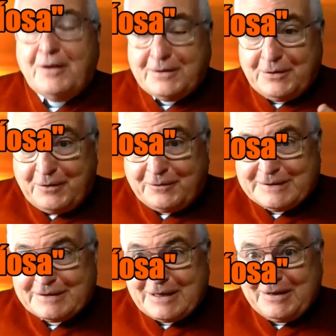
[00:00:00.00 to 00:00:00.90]
Baltar of
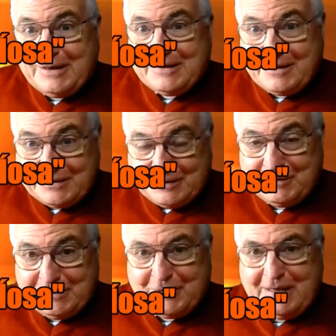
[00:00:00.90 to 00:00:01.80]
Istak,
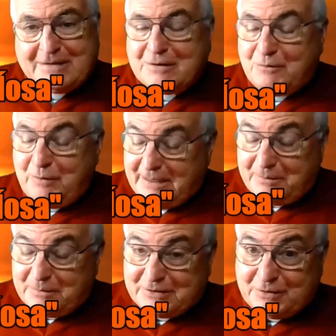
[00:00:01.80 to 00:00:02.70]
Gosuntriyasa.
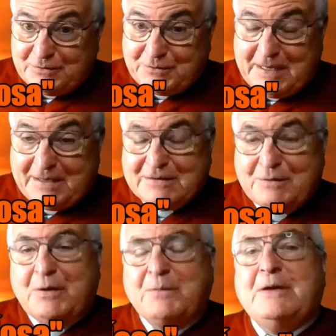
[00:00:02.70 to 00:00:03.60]
Welcome to
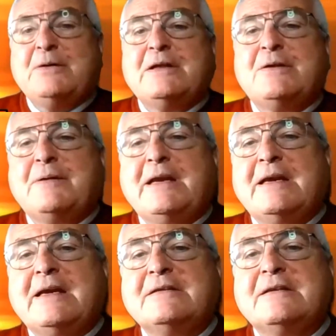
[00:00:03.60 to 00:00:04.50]
Suantraí, where we look at the
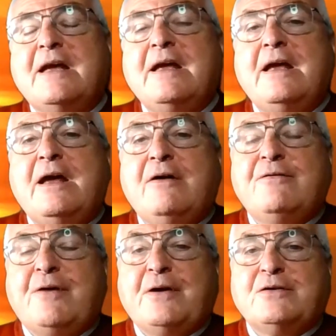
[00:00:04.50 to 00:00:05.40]
readings
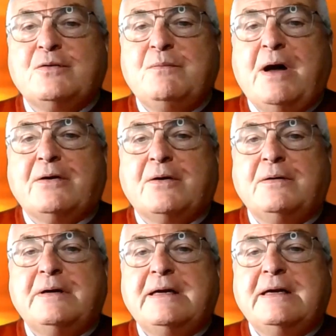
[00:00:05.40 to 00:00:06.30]
for
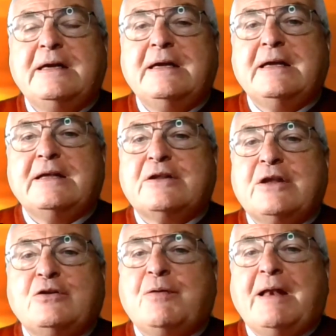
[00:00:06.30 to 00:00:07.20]
tomorrow, the
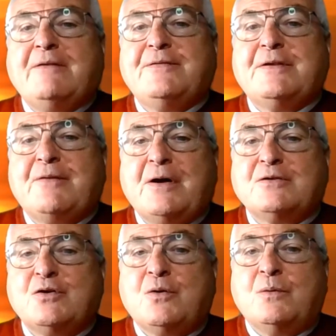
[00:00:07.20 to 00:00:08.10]
12th of
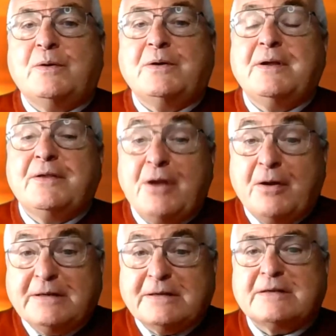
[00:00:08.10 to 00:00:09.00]
October,
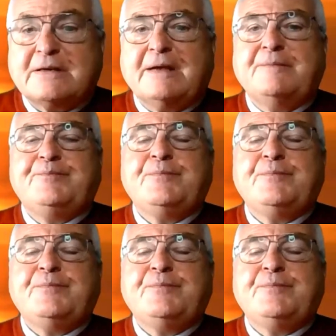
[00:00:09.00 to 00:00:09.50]
Thursday.